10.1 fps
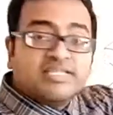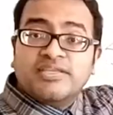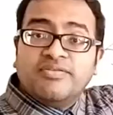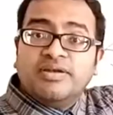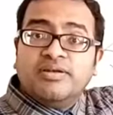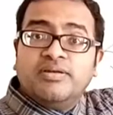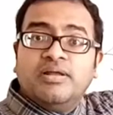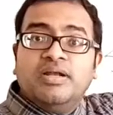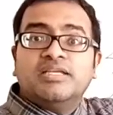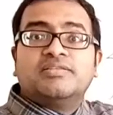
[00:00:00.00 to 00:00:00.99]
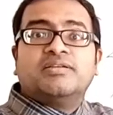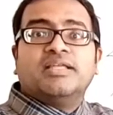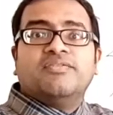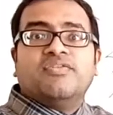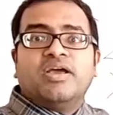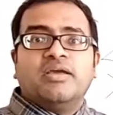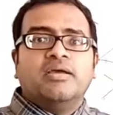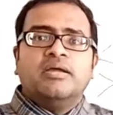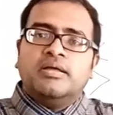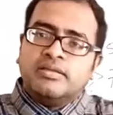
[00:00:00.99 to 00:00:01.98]
7, lesser than 5.
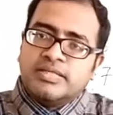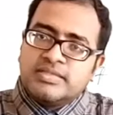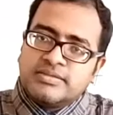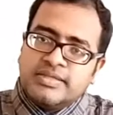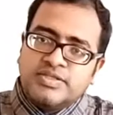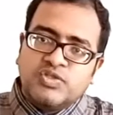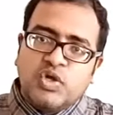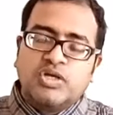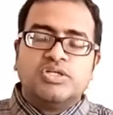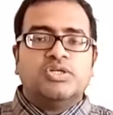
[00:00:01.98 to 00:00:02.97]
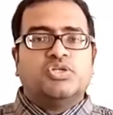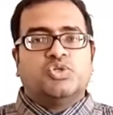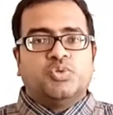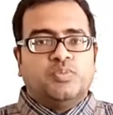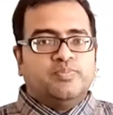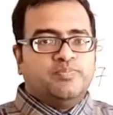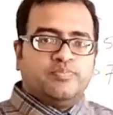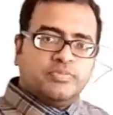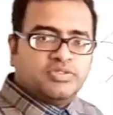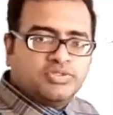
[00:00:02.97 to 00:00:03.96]
This is not true.
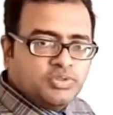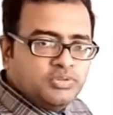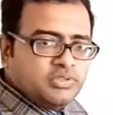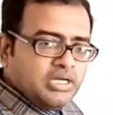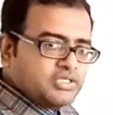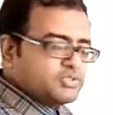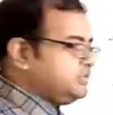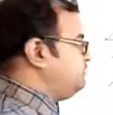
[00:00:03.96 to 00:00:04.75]
True? Understood?